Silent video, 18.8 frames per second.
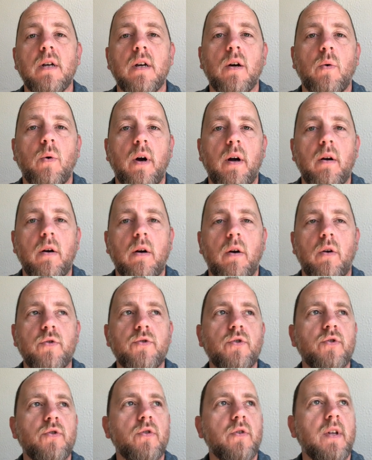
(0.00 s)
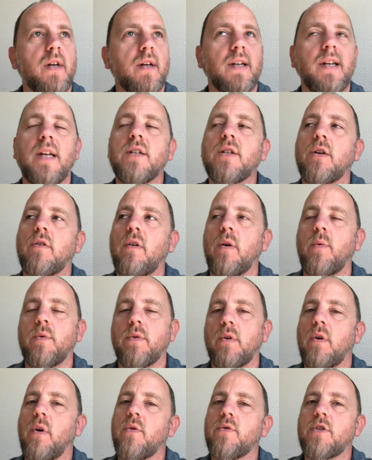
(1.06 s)
acquire culture so they could integrate with
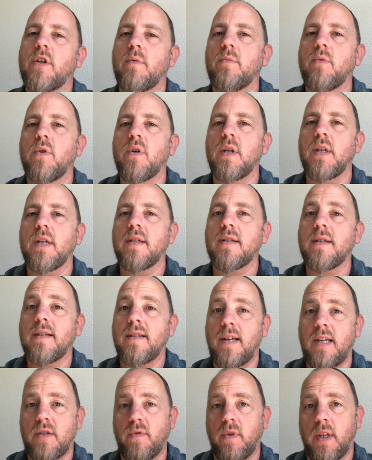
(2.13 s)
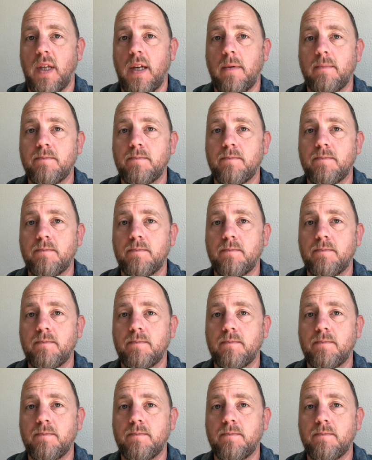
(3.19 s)
their host community successfully.